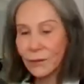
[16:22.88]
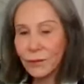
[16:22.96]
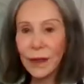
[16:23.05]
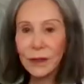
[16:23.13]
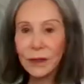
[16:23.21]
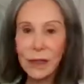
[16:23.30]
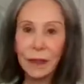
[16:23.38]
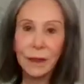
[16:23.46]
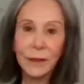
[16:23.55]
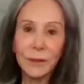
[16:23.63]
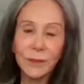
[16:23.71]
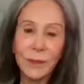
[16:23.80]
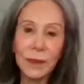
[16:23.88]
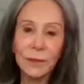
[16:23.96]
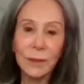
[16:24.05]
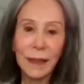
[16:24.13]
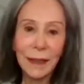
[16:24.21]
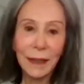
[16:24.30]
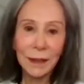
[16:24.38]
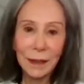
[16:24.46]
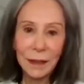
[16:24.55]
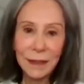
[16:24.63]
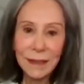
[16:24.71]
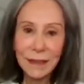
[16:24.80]
I found out in making
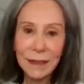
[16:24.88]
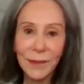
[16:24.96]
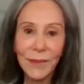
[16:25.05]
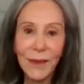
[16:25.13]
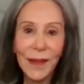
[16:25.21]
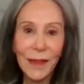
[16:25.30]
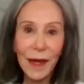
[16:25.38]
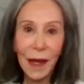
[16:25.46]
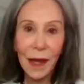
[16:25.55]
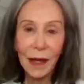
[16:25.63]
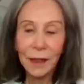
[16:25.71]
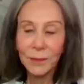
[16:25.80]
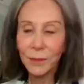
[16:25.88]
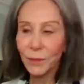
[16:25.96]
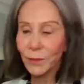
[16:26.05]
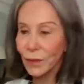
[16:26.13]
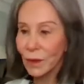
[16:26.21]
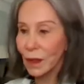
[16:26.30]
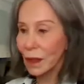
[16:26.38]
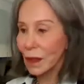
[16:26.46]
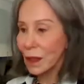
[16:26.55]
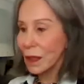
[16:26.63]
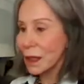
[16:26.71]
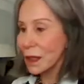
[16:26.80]
this that
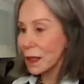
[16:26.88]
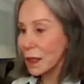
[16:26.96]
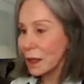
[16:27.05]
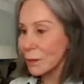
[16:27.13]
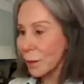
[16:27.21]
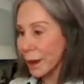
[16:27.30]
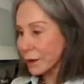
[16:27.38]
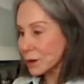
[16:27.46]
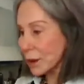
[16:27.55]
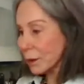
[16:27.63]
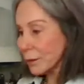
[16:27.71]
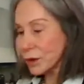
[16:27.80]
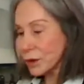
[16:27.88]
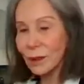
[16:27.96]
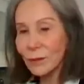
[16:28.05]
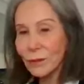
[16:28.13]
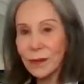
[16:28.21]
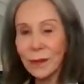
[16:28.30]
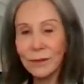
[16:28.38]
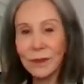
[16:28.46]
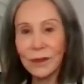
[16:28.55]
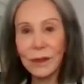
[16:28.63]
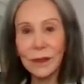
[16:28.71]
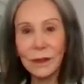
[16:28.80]
by the time you're done with
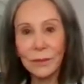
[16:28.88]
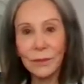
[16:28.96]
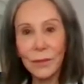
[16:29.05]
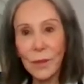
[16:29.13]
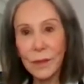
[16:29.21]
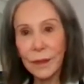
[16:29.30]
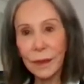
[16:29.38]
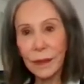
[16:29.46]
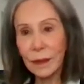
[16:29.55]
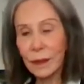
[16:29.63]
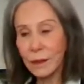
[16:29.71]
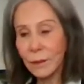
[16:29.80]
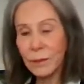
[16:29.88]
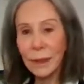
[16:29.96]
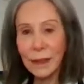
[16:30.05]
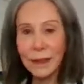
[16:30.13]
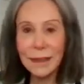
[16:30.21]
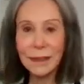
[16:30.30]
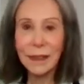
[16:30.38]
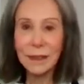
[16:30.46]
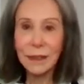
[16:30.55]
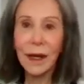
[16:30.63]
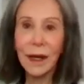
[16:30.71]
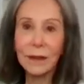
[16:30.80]
everything, the mix
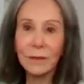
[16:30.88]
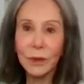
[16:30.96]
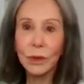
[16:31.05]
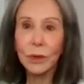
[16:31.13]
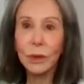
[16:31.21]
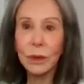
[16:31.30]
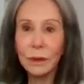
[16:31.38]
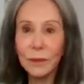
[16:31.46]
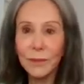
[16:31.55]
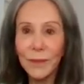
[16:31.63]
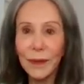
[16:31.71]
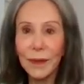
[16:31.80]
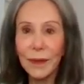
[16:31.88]
gets kind of cool.